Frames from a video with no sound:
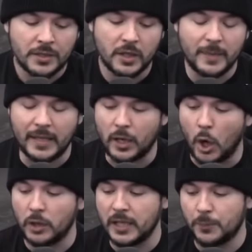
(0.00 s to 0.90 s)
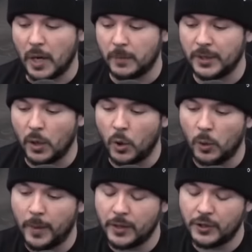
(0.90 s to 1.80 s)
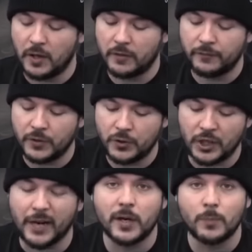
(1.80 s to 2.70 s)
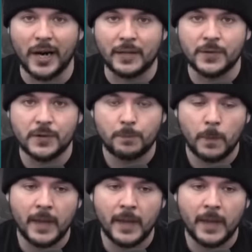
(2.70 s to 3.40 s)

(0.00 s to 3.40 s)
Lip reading: It's going to be like Aldi, probably a whole bunch of generic brands